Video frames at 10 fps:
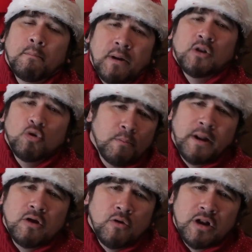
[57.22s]
But
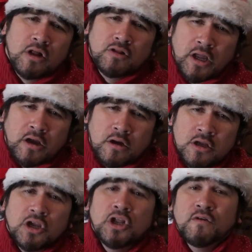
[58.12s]
nobody going out there
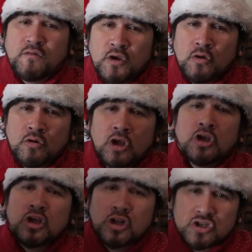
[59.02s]
in the field,
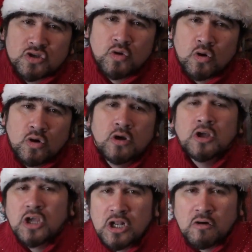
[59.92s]
in the snow,
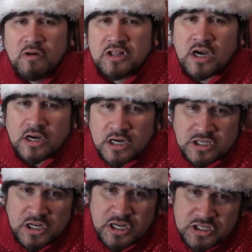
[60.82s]
in the winter, because
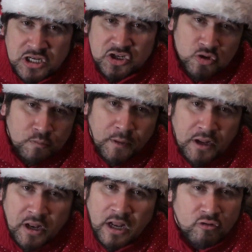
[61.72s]
unless they're
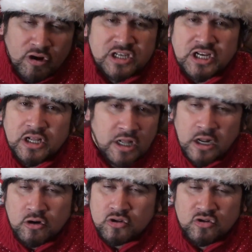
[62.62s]
stupid and crazy, they're
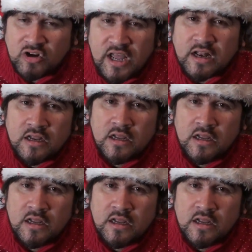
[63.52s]
not gonna do that.